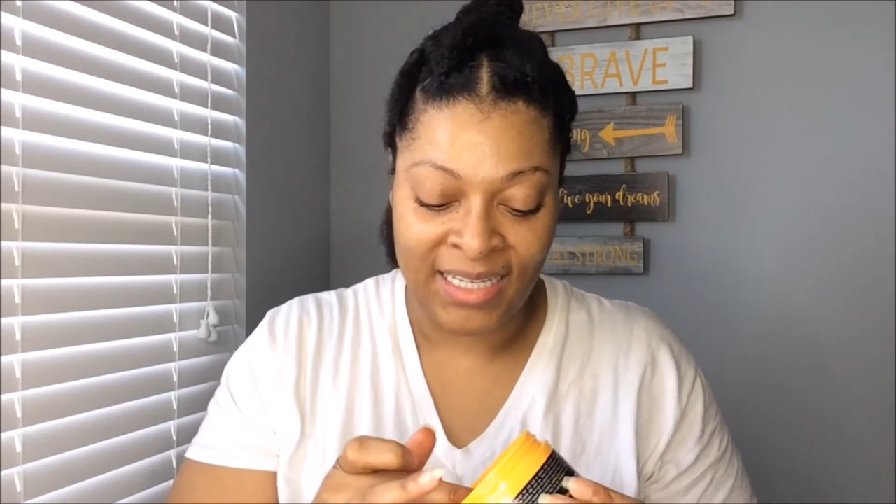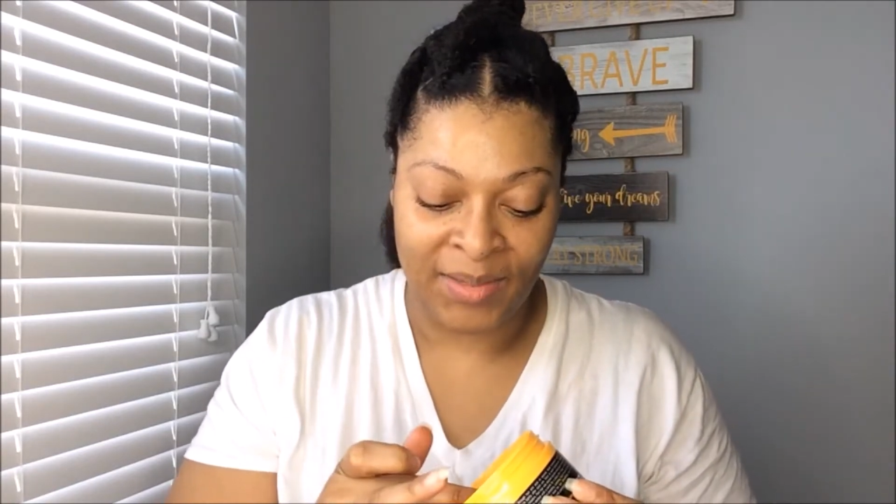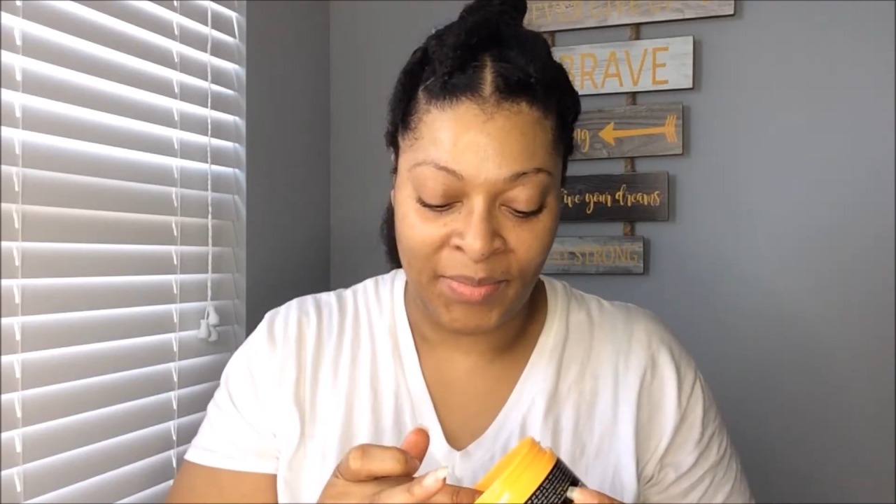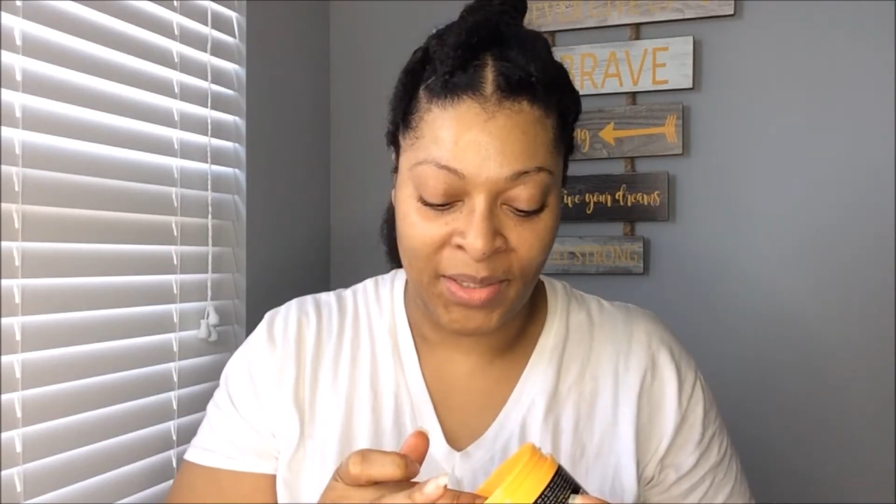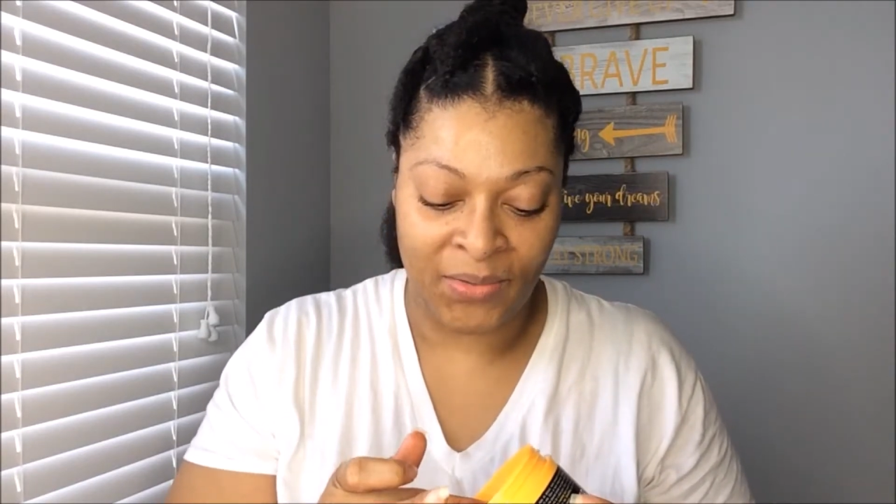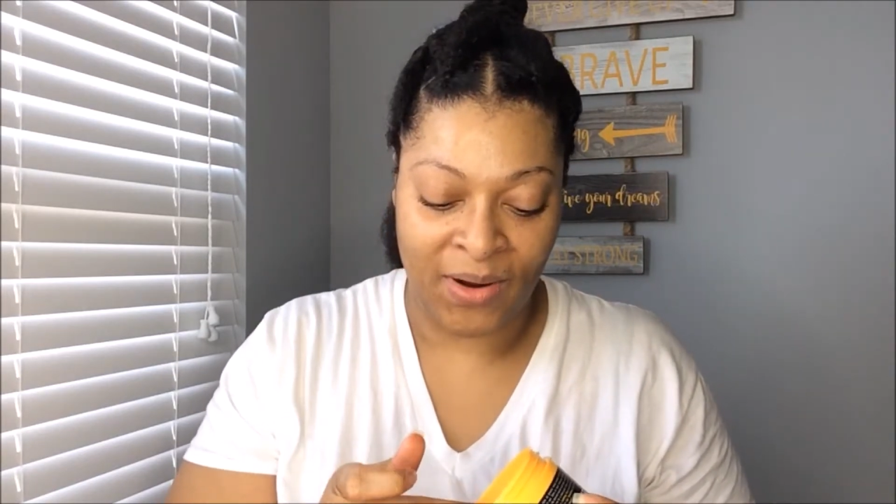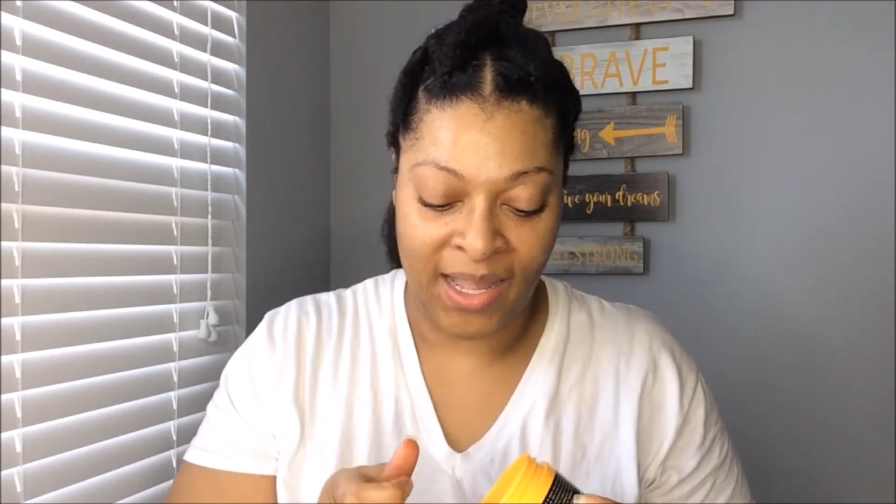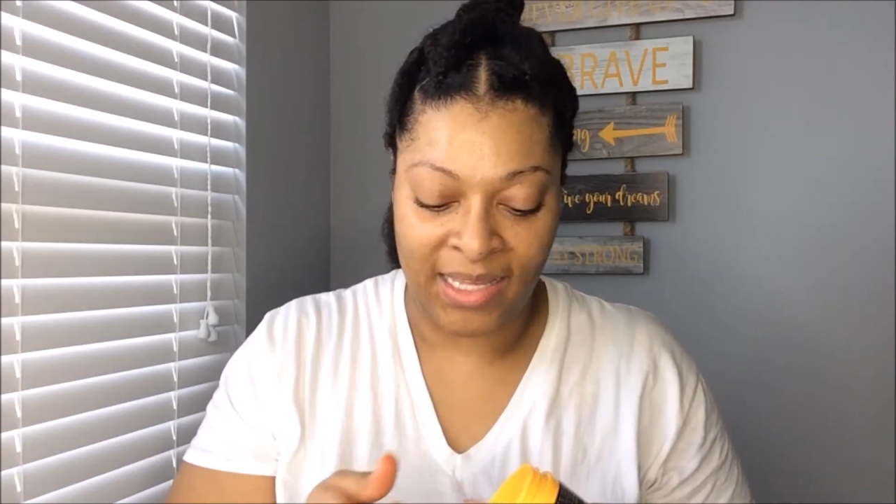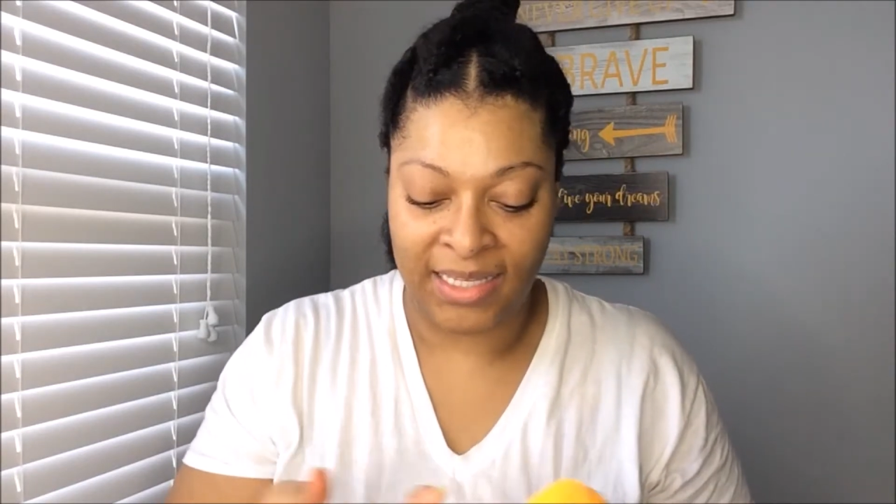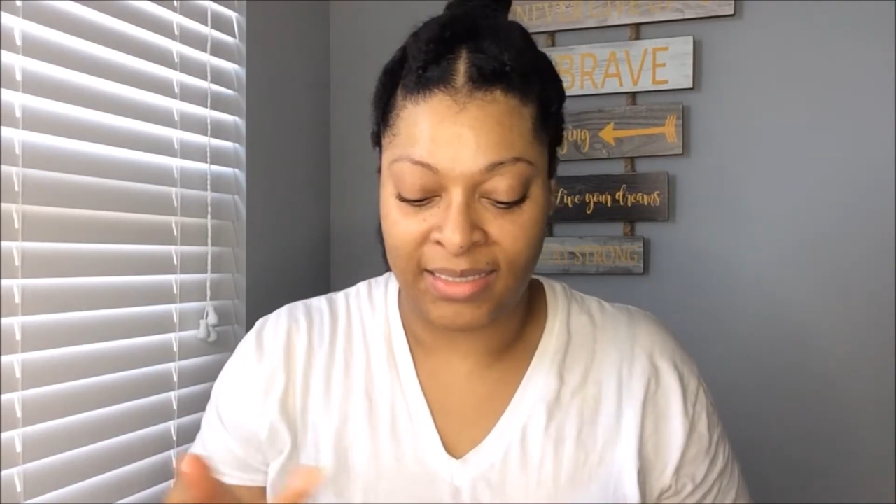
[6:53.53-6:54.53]
Camille
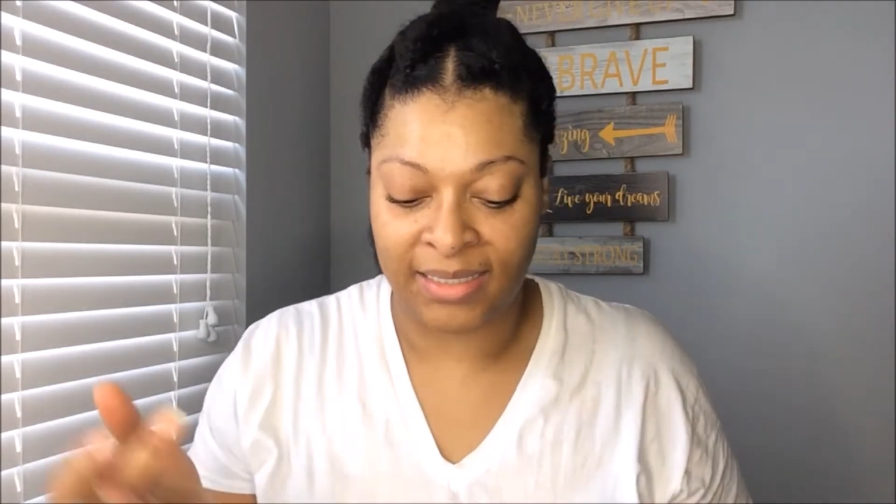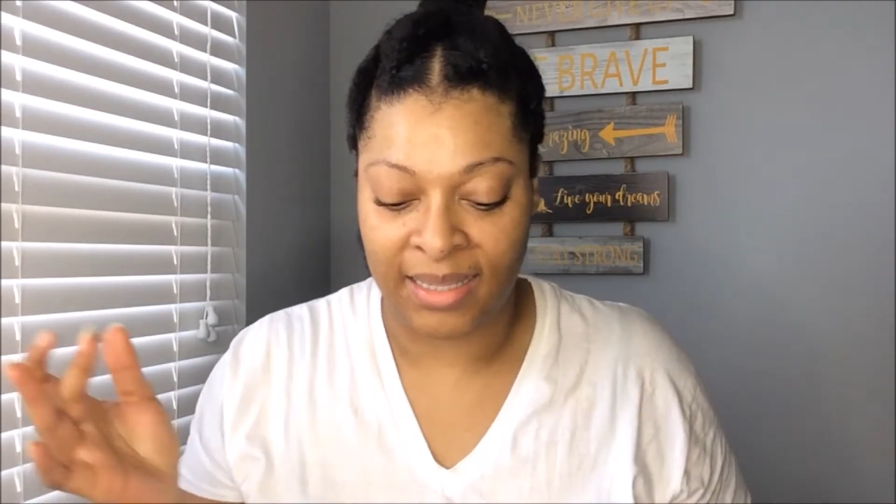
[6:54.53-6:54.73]
Wright is